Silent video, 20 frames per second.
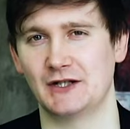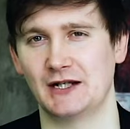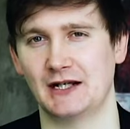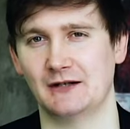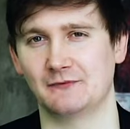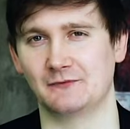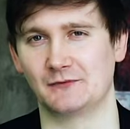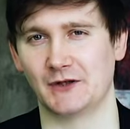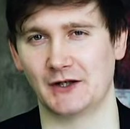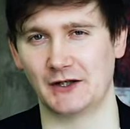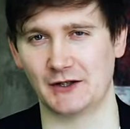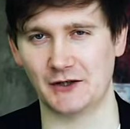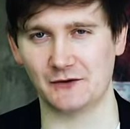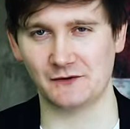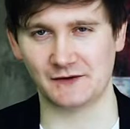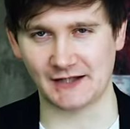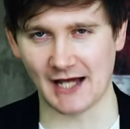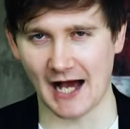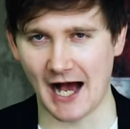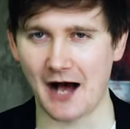And I'm going to
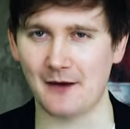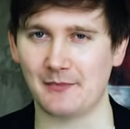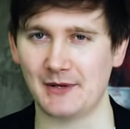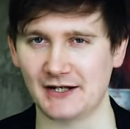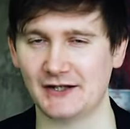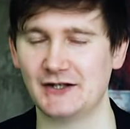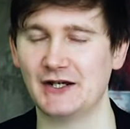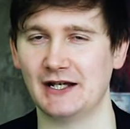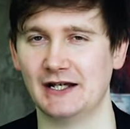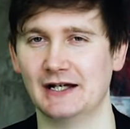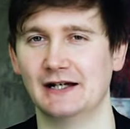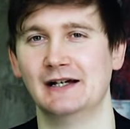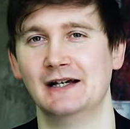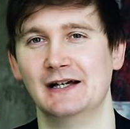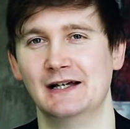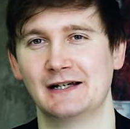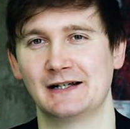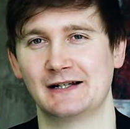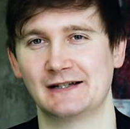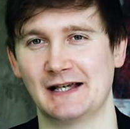use garbage here
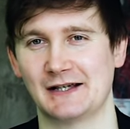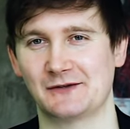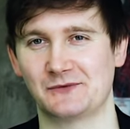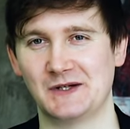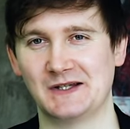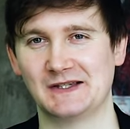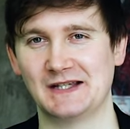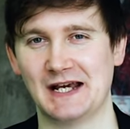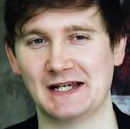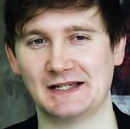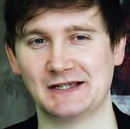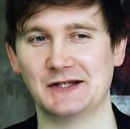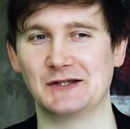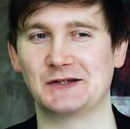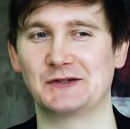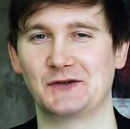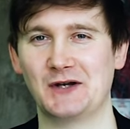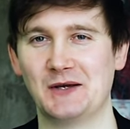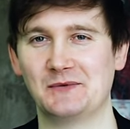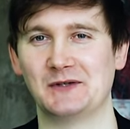because that's what it says in the
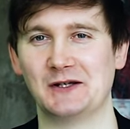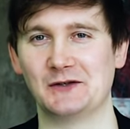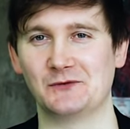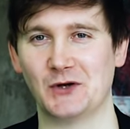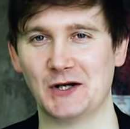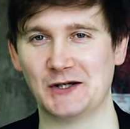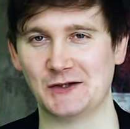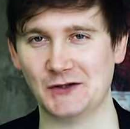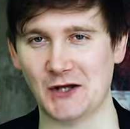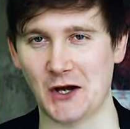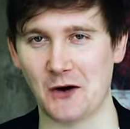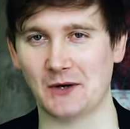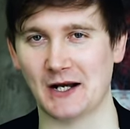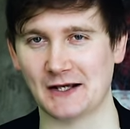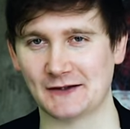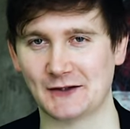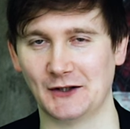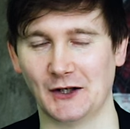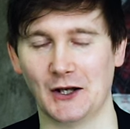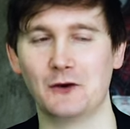script and it's what it's known
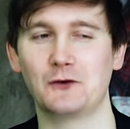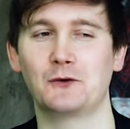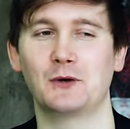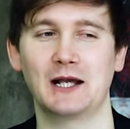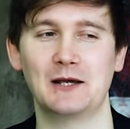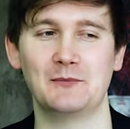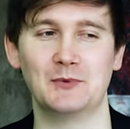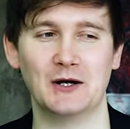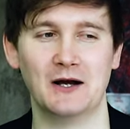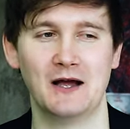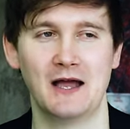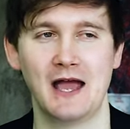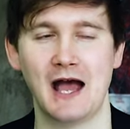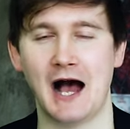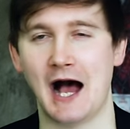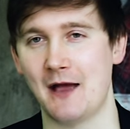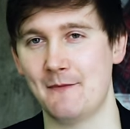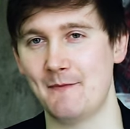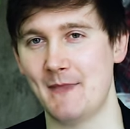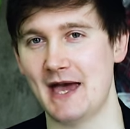as colloquially, but
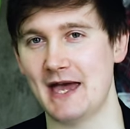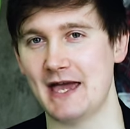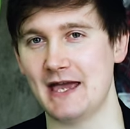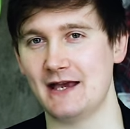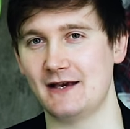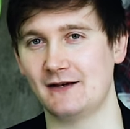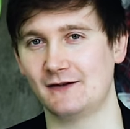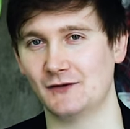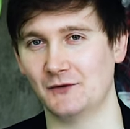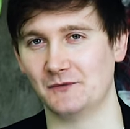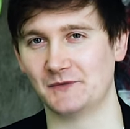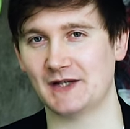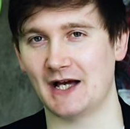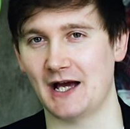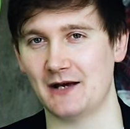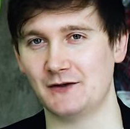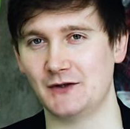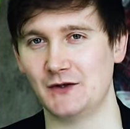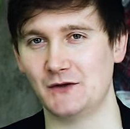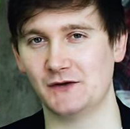I may
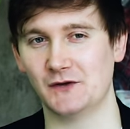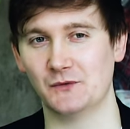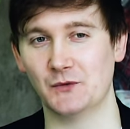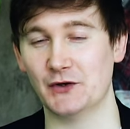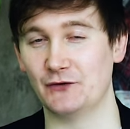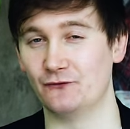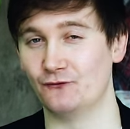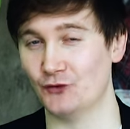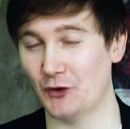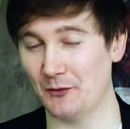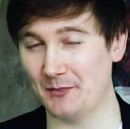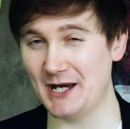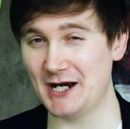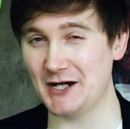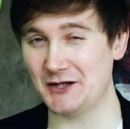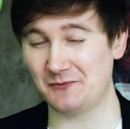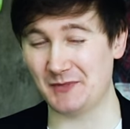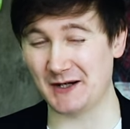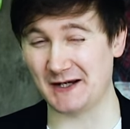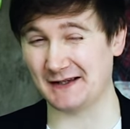sometimes use the word
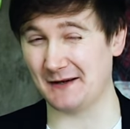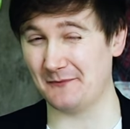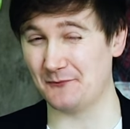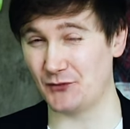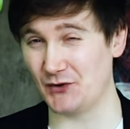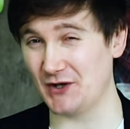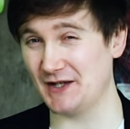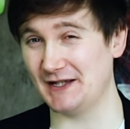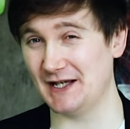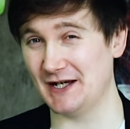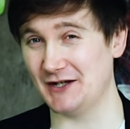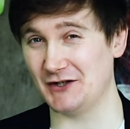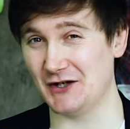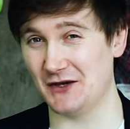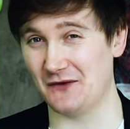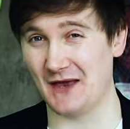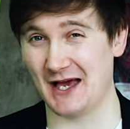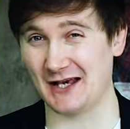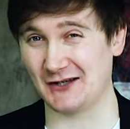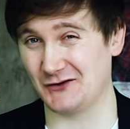rubbish because I'm British
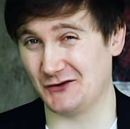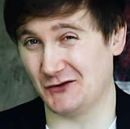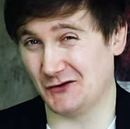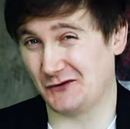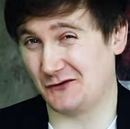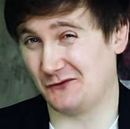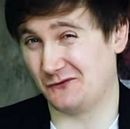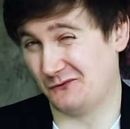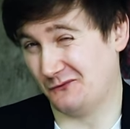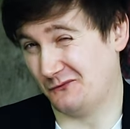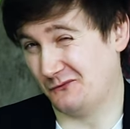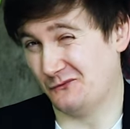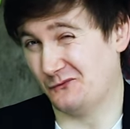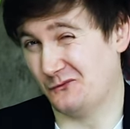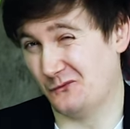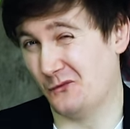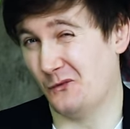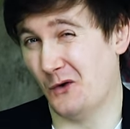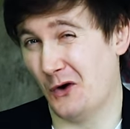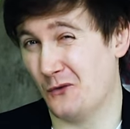and that's just
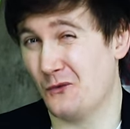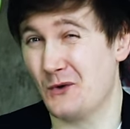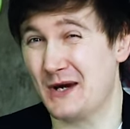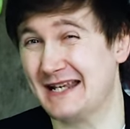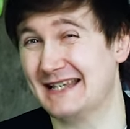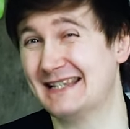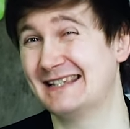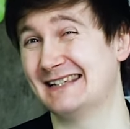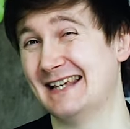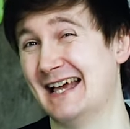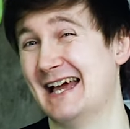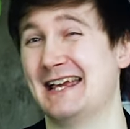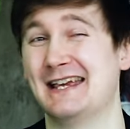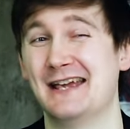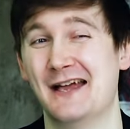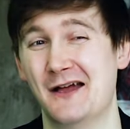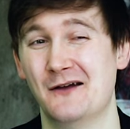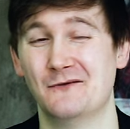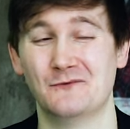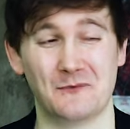what we'd say
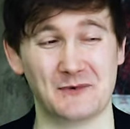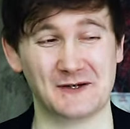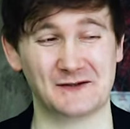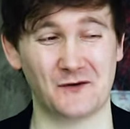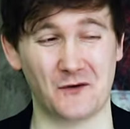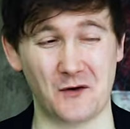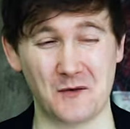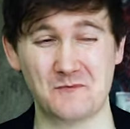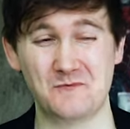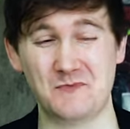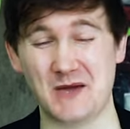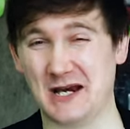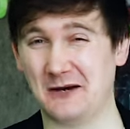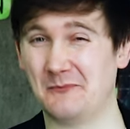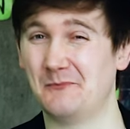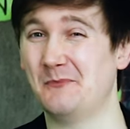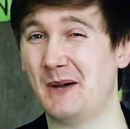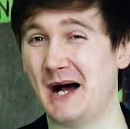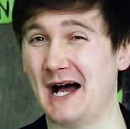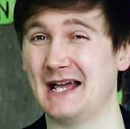when we saw a big
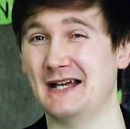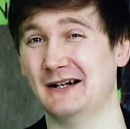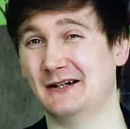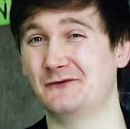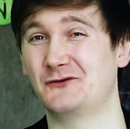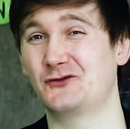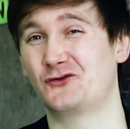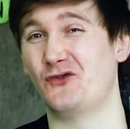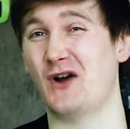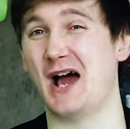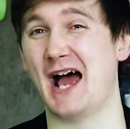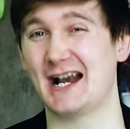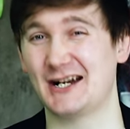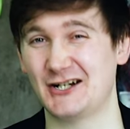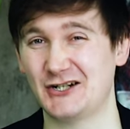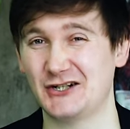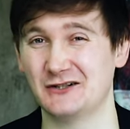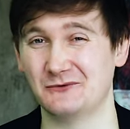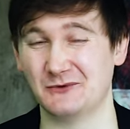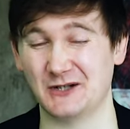pile of
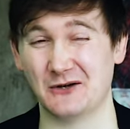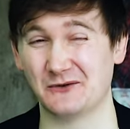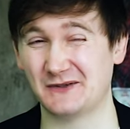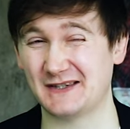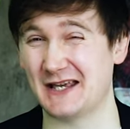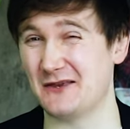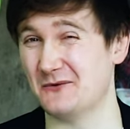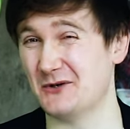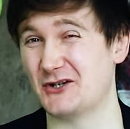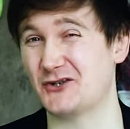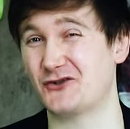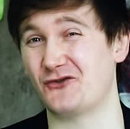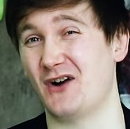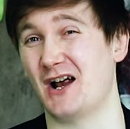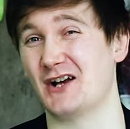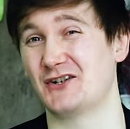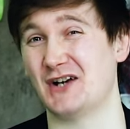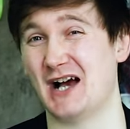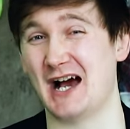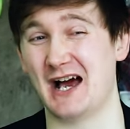trash. We don't say the word
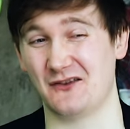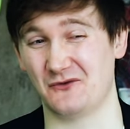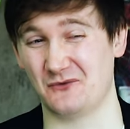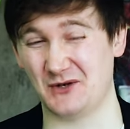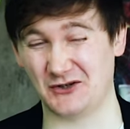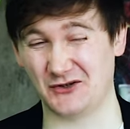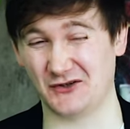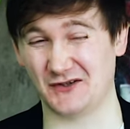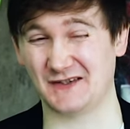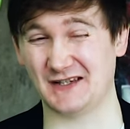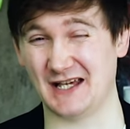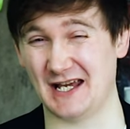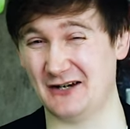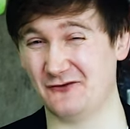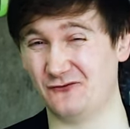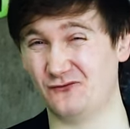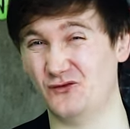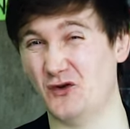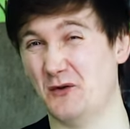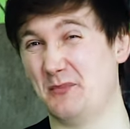trash either, we just say
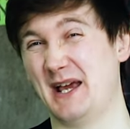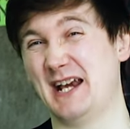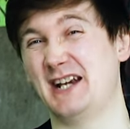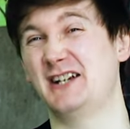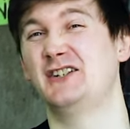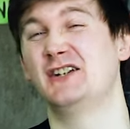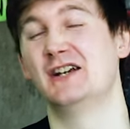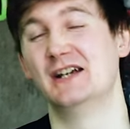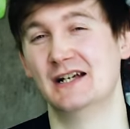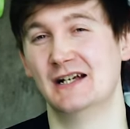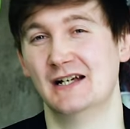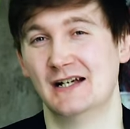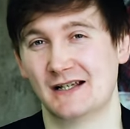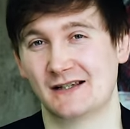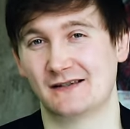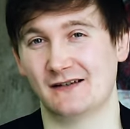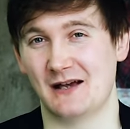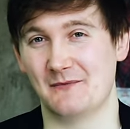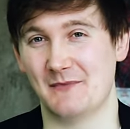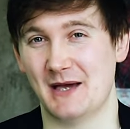rubbish.
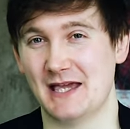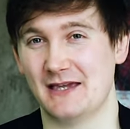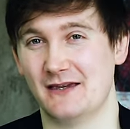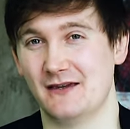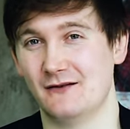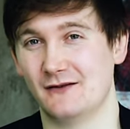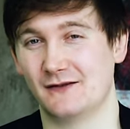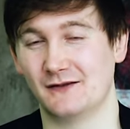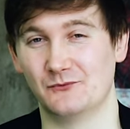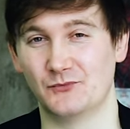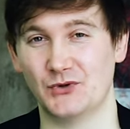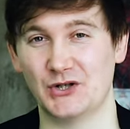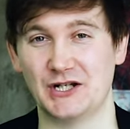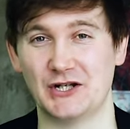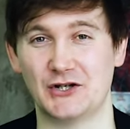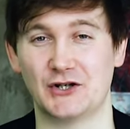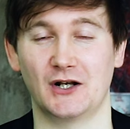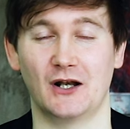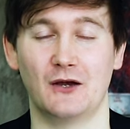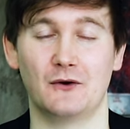So I may use some
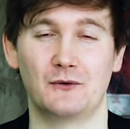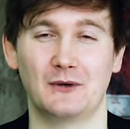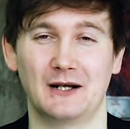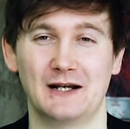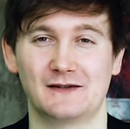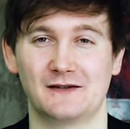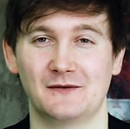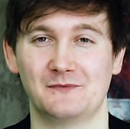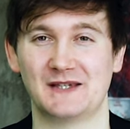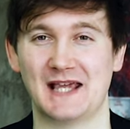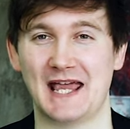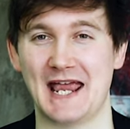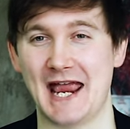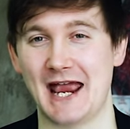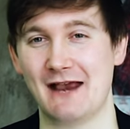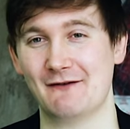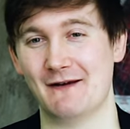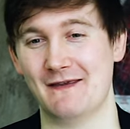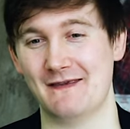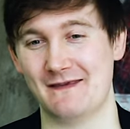British colloquialisms
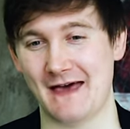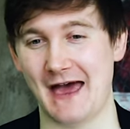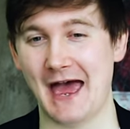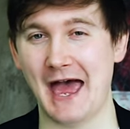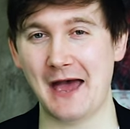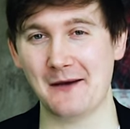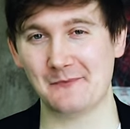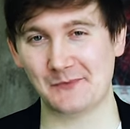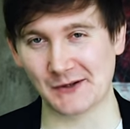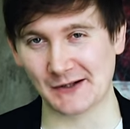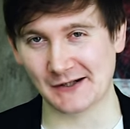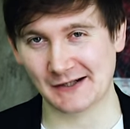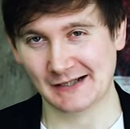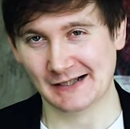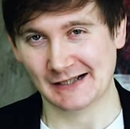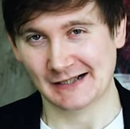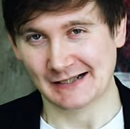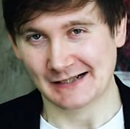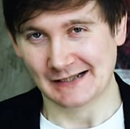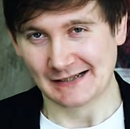here and there, but
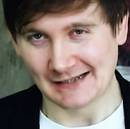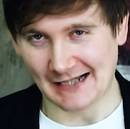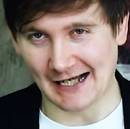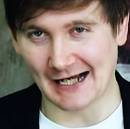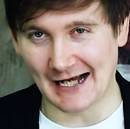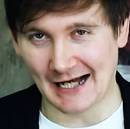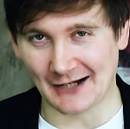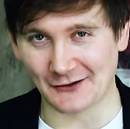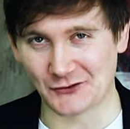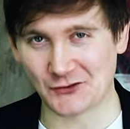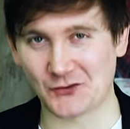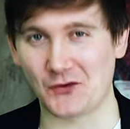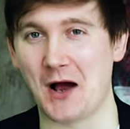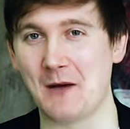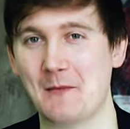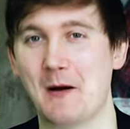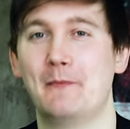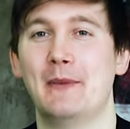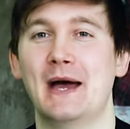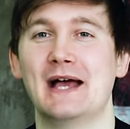I'll
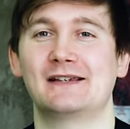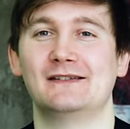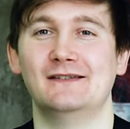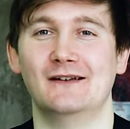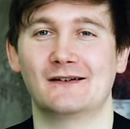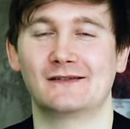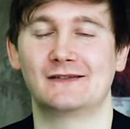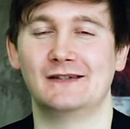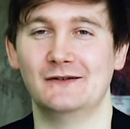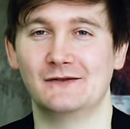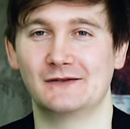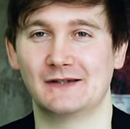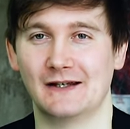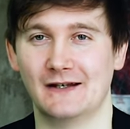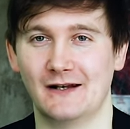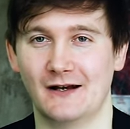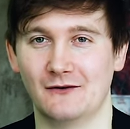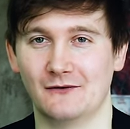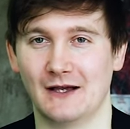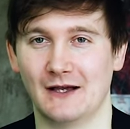try my best not to because I
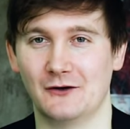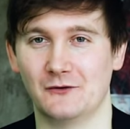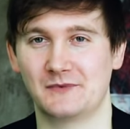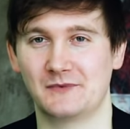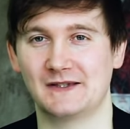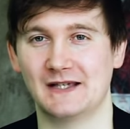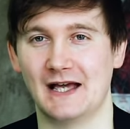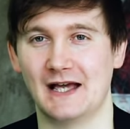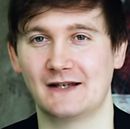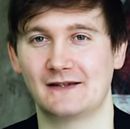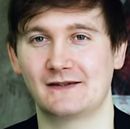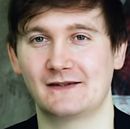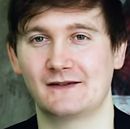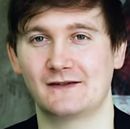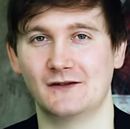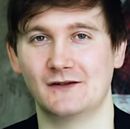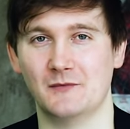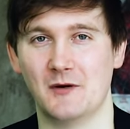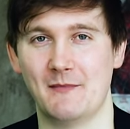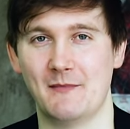know that upsets
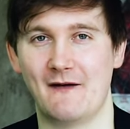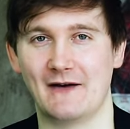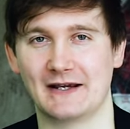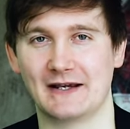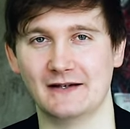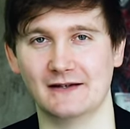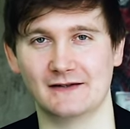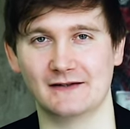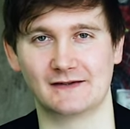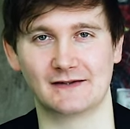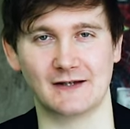some Americans.